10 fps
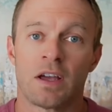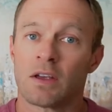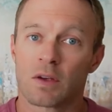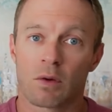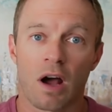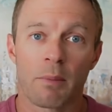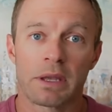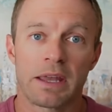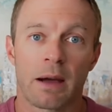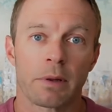So
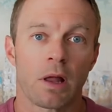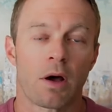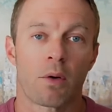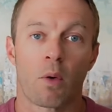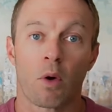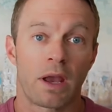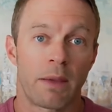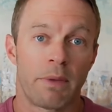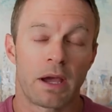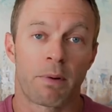comment down below or
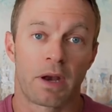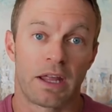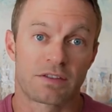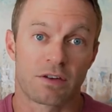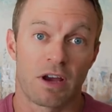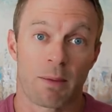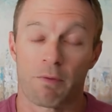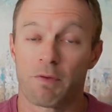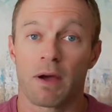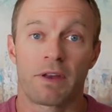hit me up on Instagram
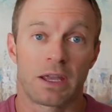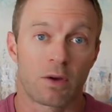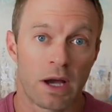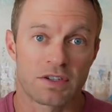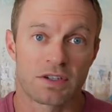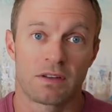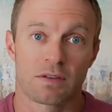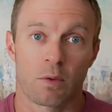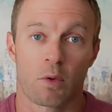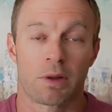if you have any
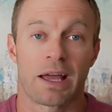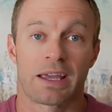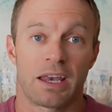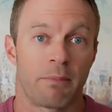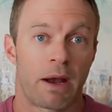questions or would like any of my